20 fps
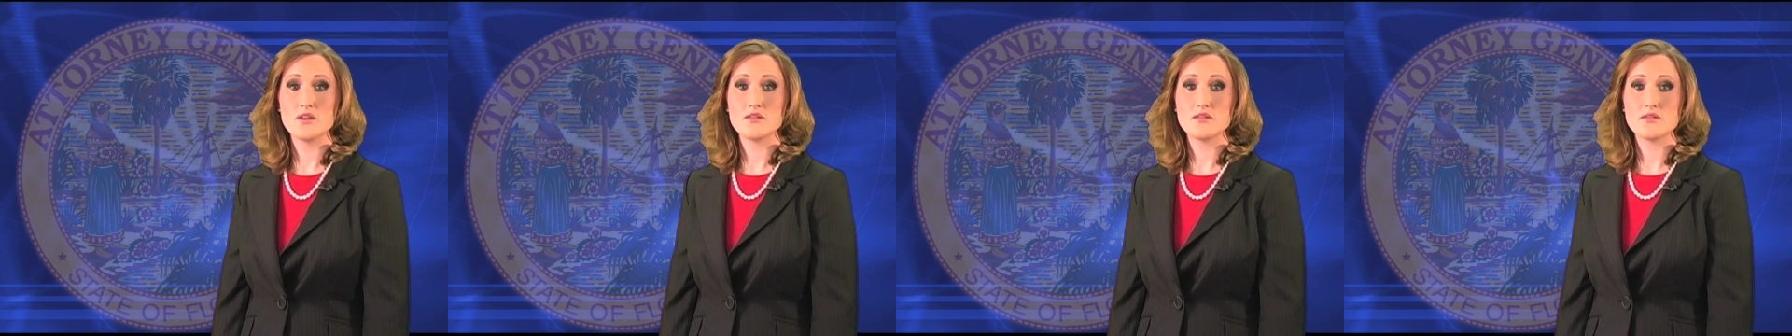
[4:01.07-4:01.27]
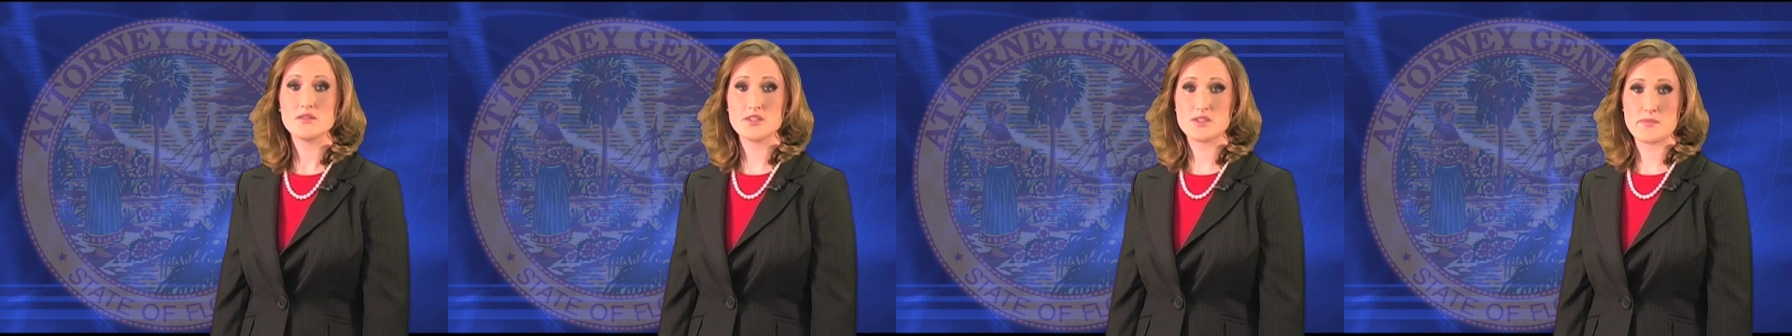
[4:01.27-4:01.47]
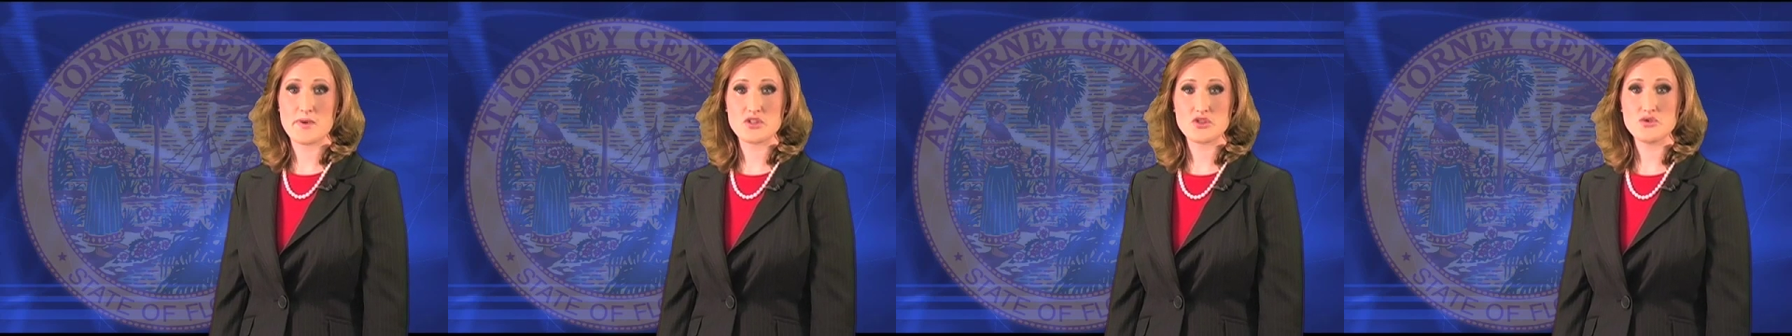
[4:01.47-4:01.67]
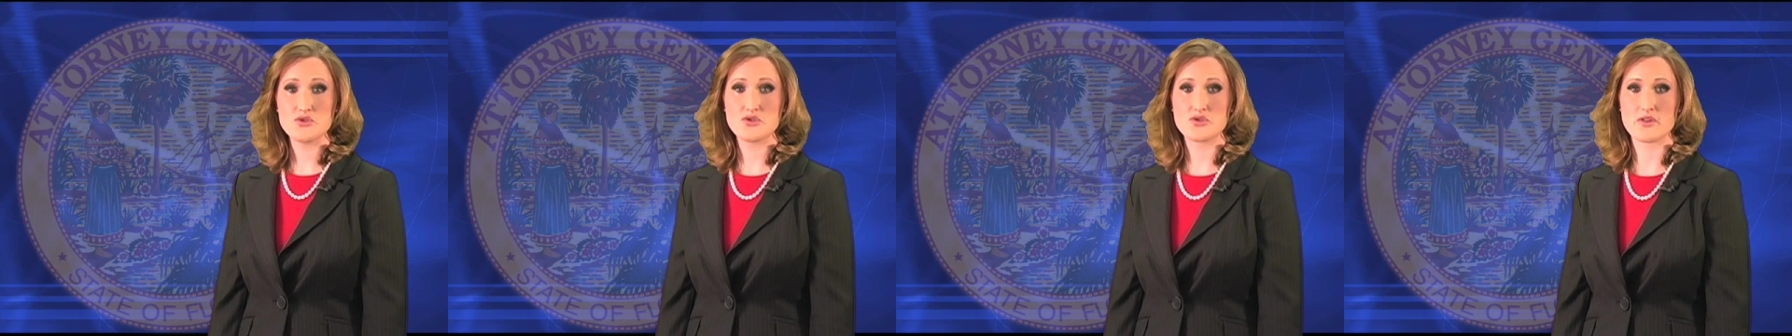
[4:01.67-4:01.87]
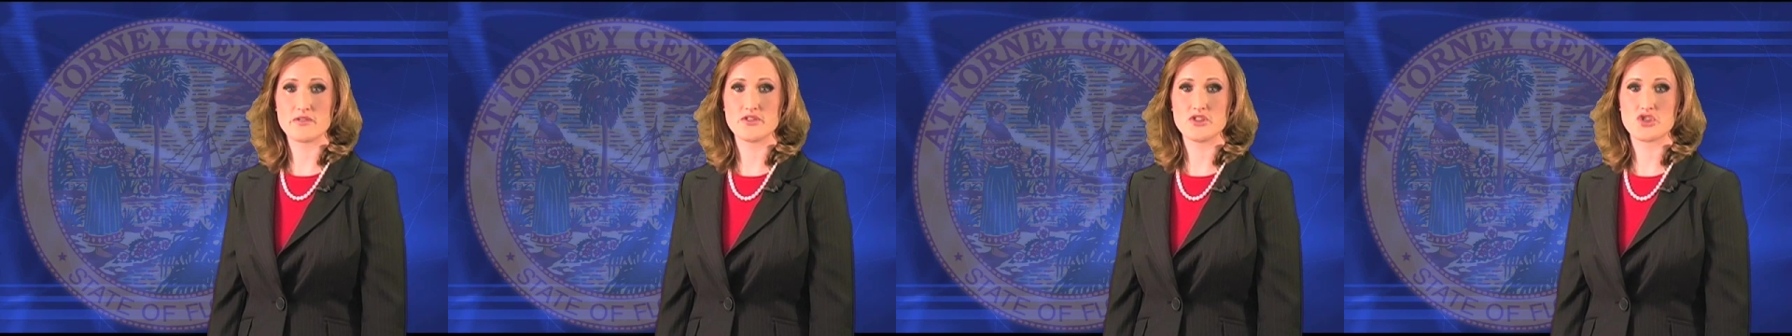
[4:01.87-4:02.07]
The special
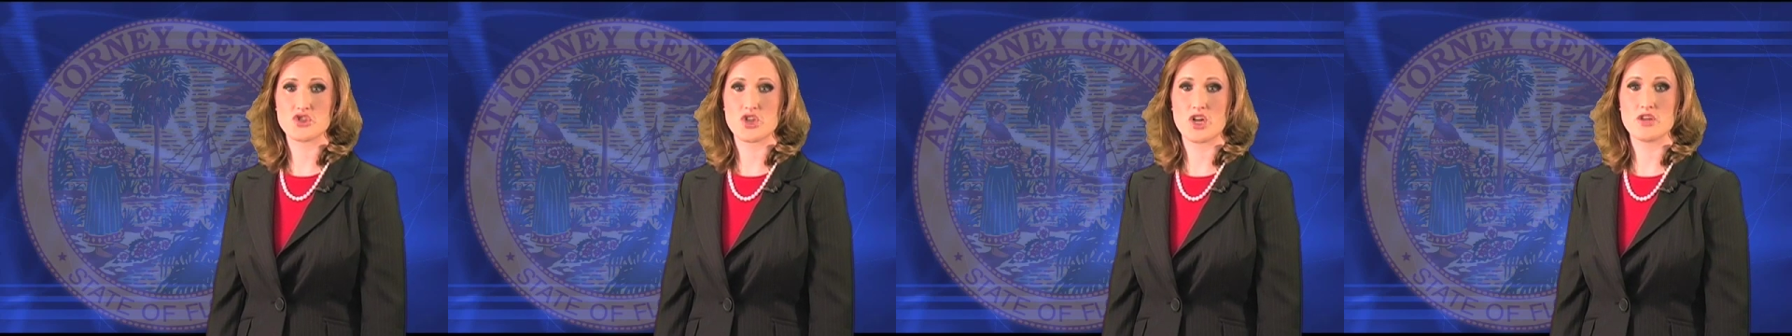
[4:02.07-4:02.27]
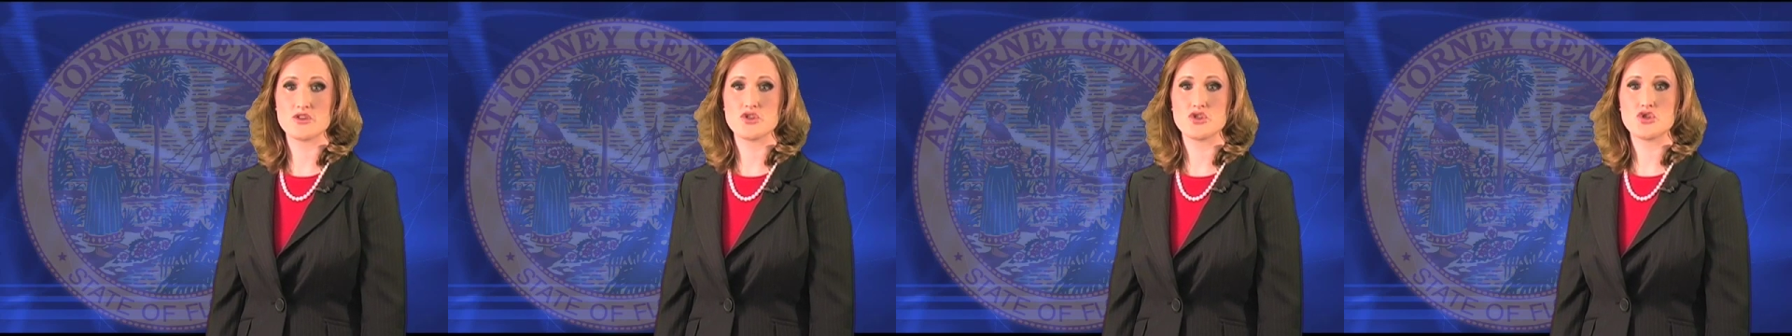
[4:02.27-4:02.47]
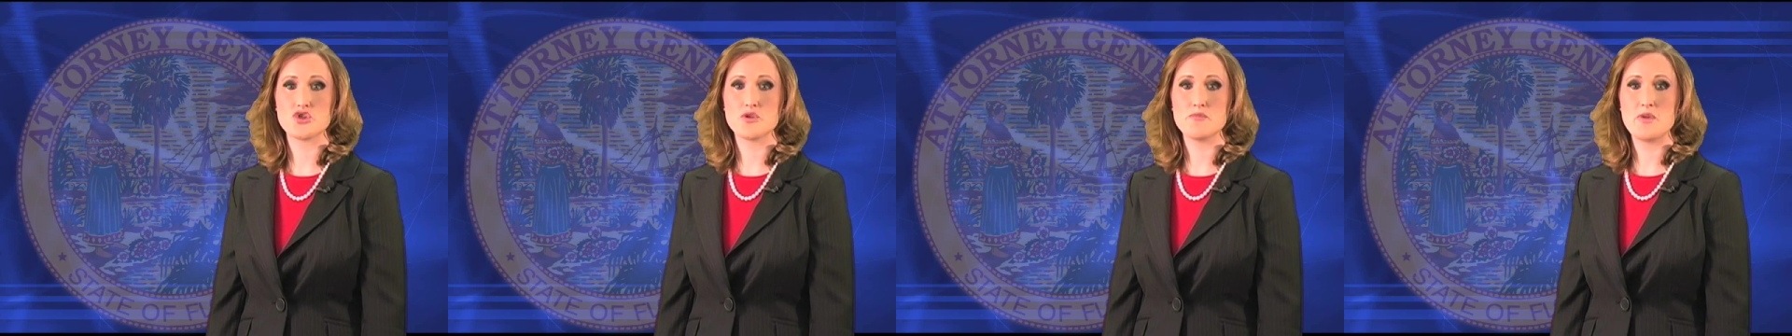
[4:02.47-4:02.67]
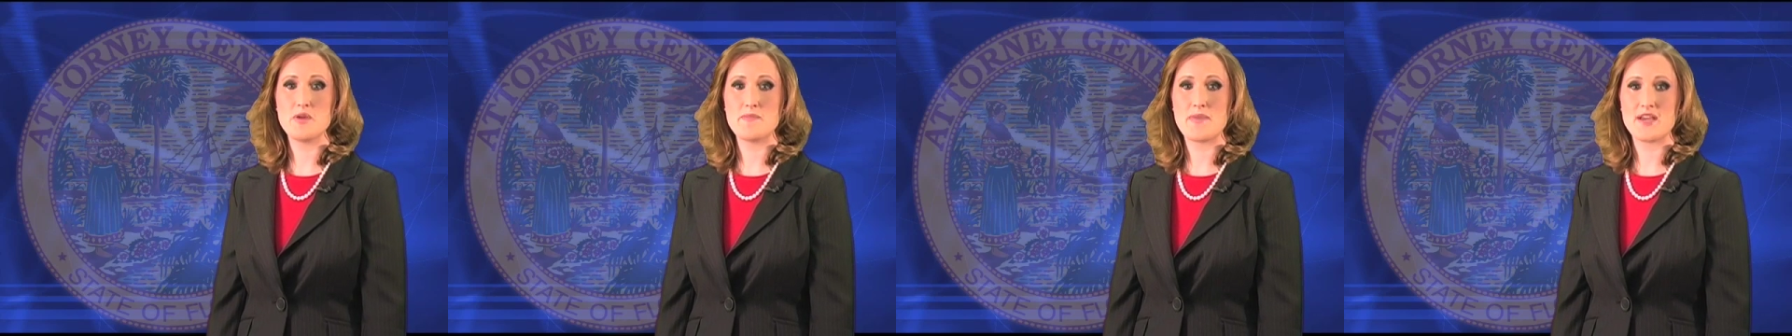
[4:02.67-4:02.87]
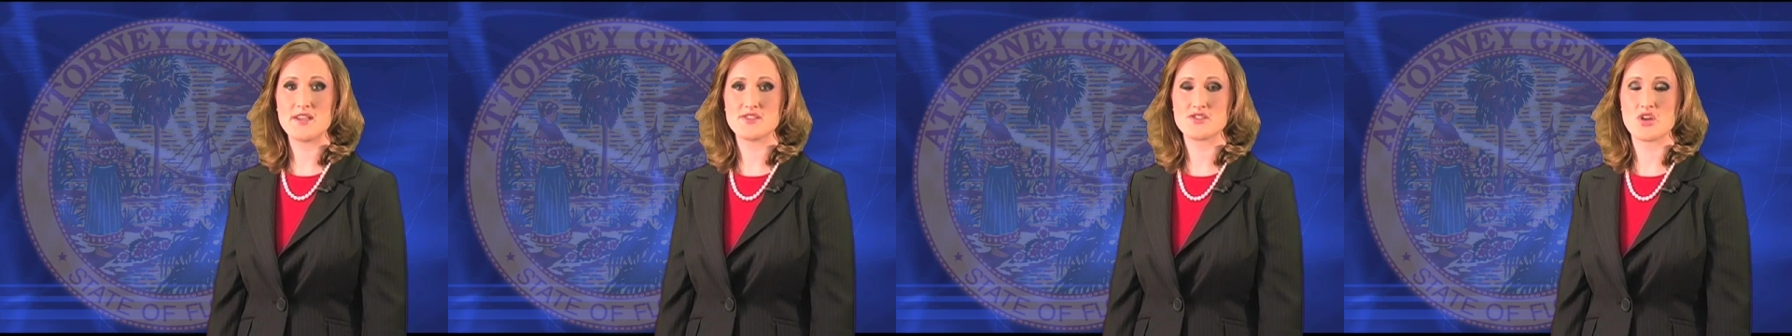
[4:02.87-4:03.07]
service charge should be
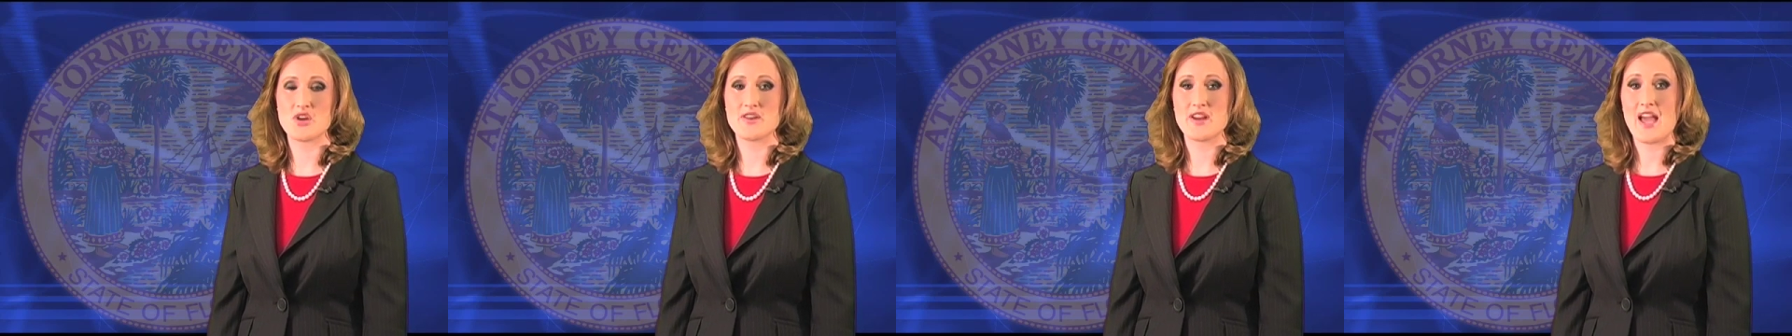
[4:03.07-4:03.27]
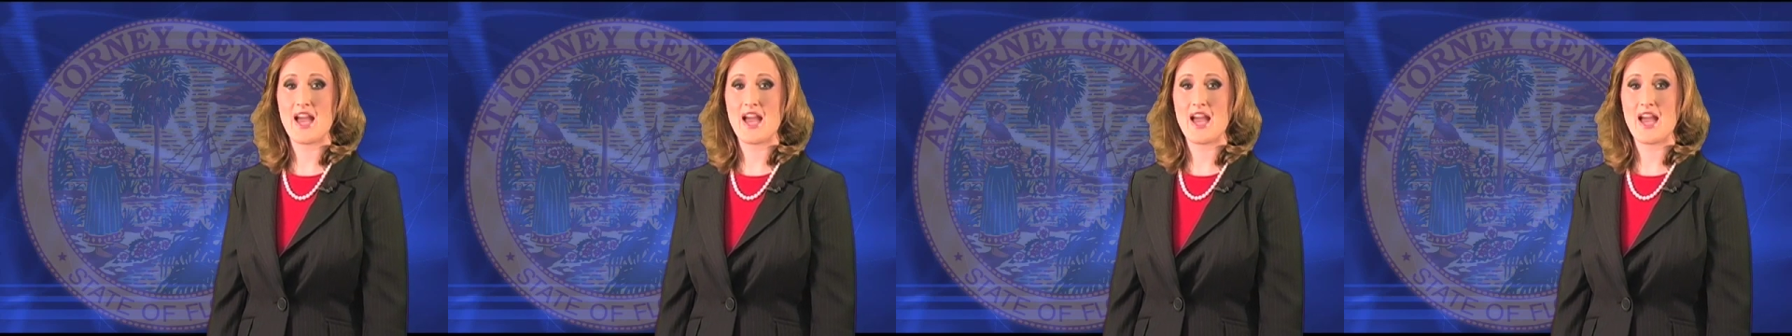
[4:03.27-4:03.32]
based on